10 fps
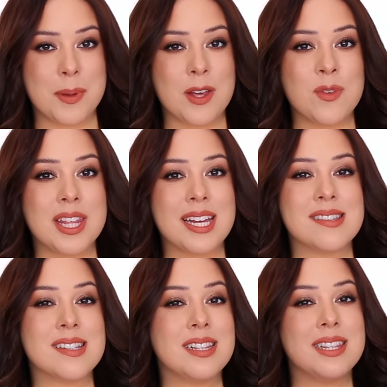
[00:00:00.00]
but I feel like
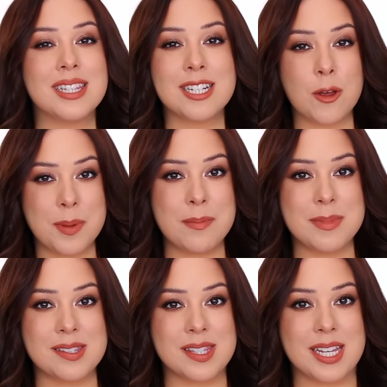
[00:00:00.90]
it's a little bit
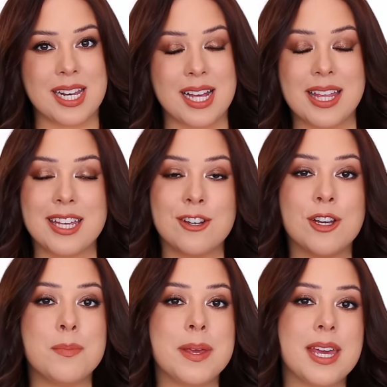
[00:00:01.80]
misleading. Like it
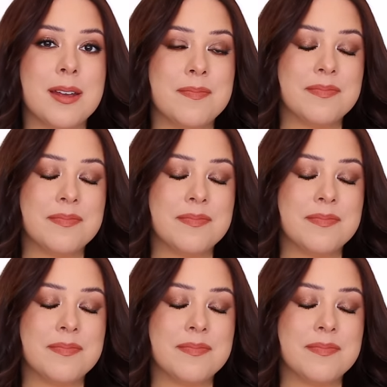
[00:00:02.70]
could be